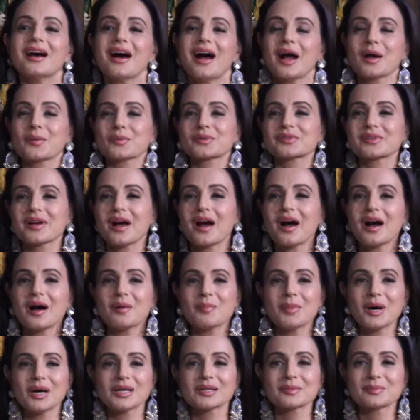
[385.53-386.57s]
I was an
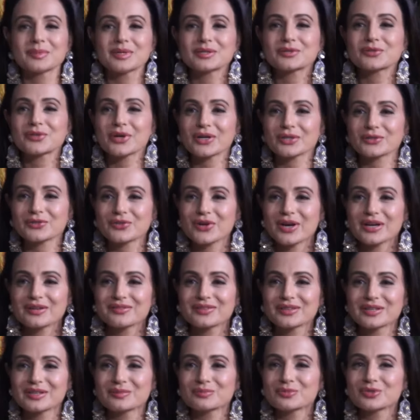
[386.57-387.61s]
aam aadmi, a truck
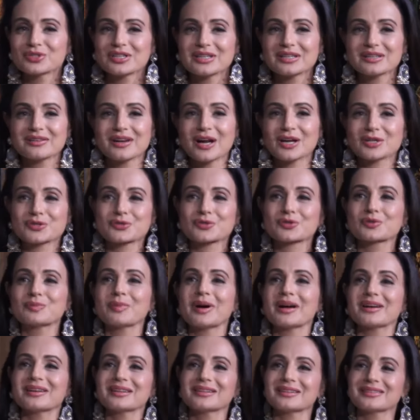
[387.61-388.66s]
driver, and mujhe
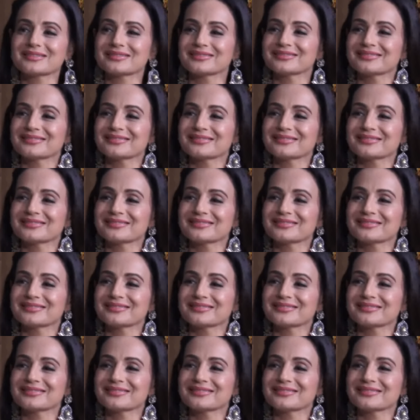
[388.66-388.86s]
Rajkumari